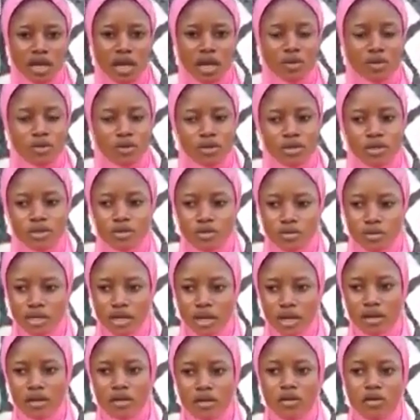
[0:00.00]
like this,
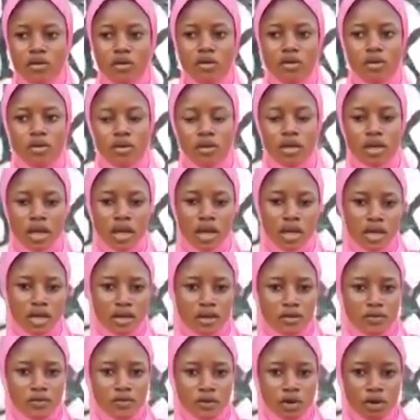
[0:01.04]
horrible acts,